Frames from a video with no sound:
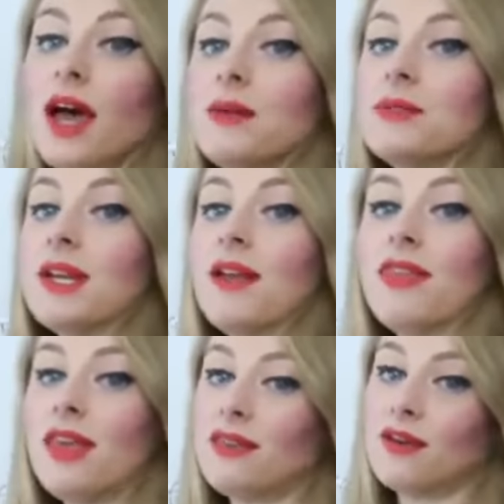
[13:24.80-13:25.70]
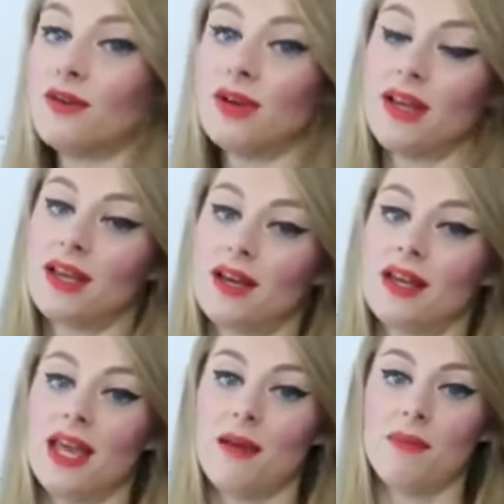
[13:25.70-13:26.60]
items, and I think they're really
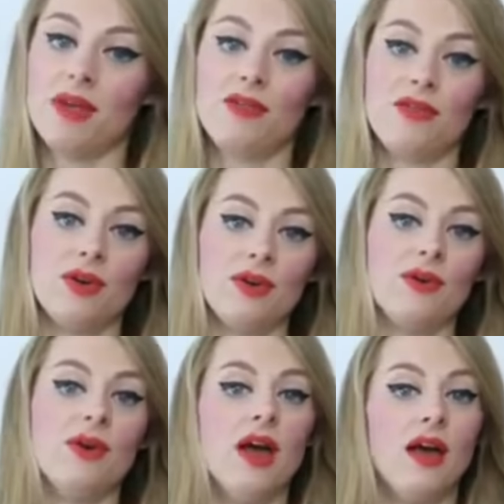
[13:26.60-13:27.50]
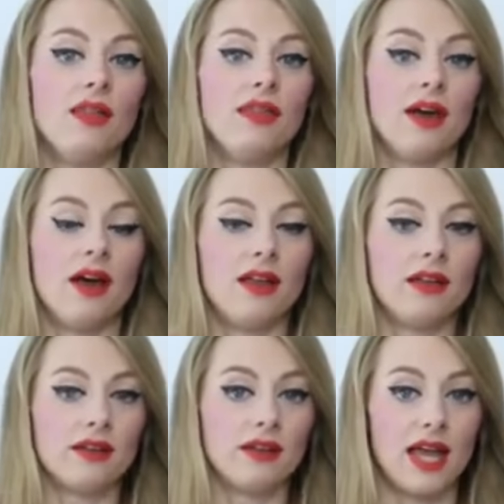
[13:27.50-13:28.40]
gonna get me through
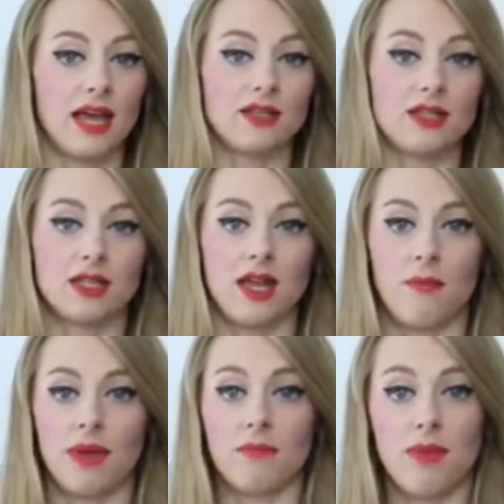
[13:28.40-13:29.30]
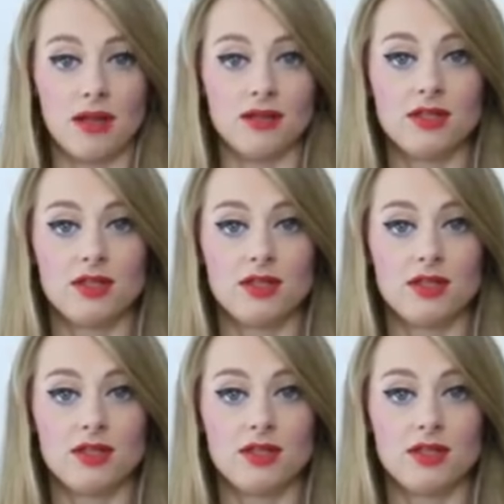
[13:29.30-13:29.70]
the next coming months.